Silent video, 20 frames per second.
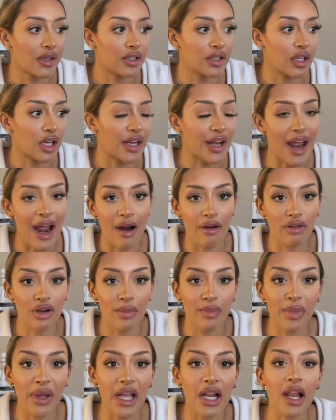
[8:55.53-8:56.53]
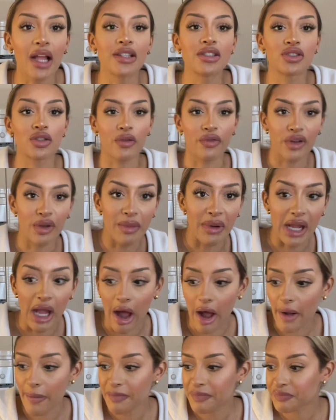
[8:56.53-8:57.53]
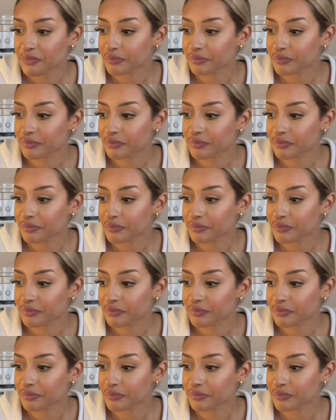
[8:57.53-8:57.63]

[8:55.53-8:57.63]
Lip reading: an hour and a bit, like to soften the meat up.